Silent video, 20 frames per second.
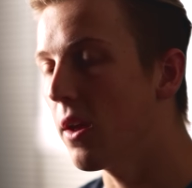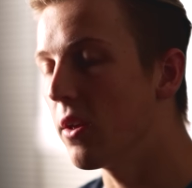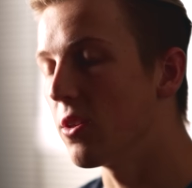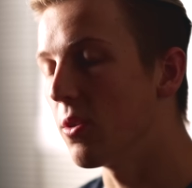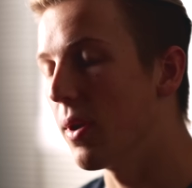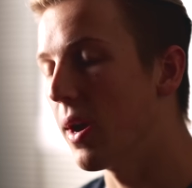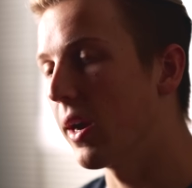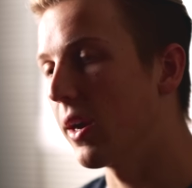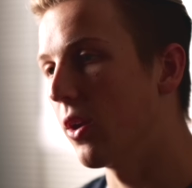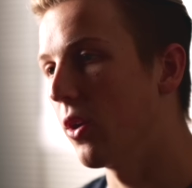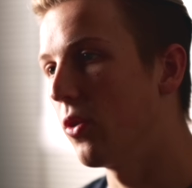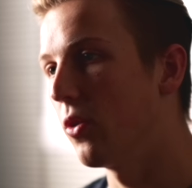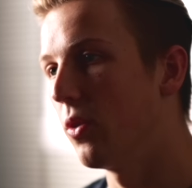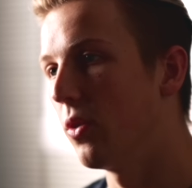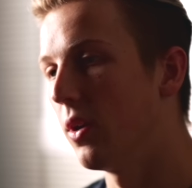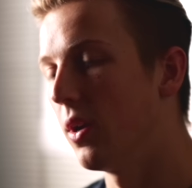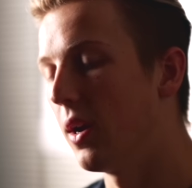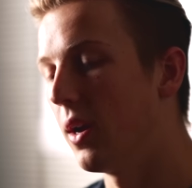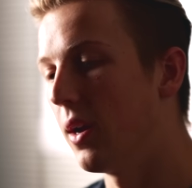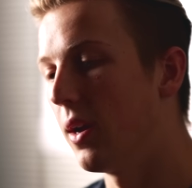to Marco,
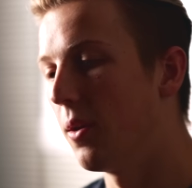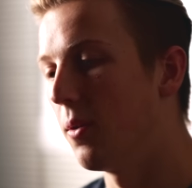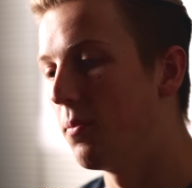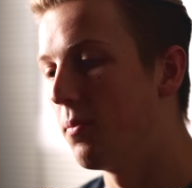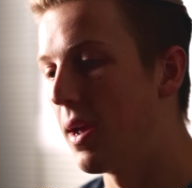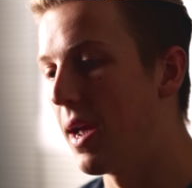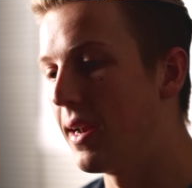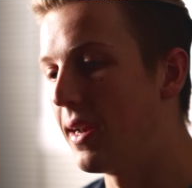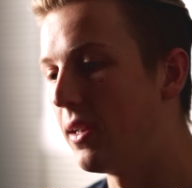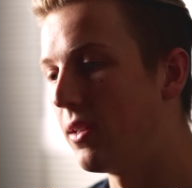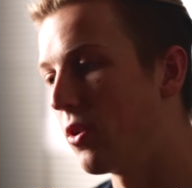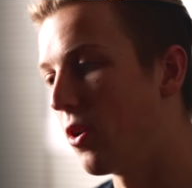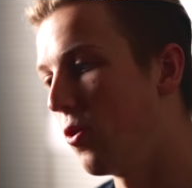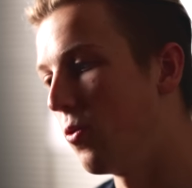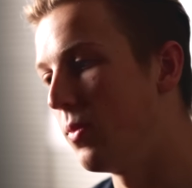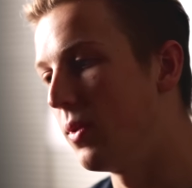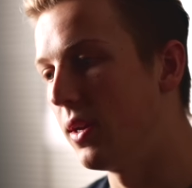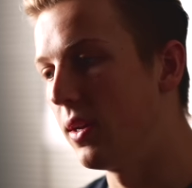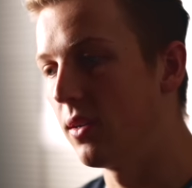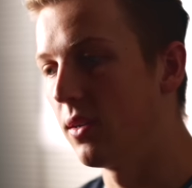um, and he
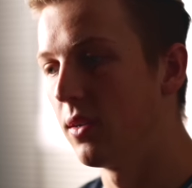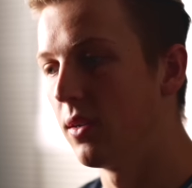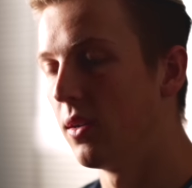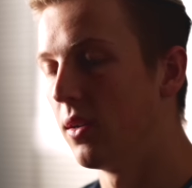told me,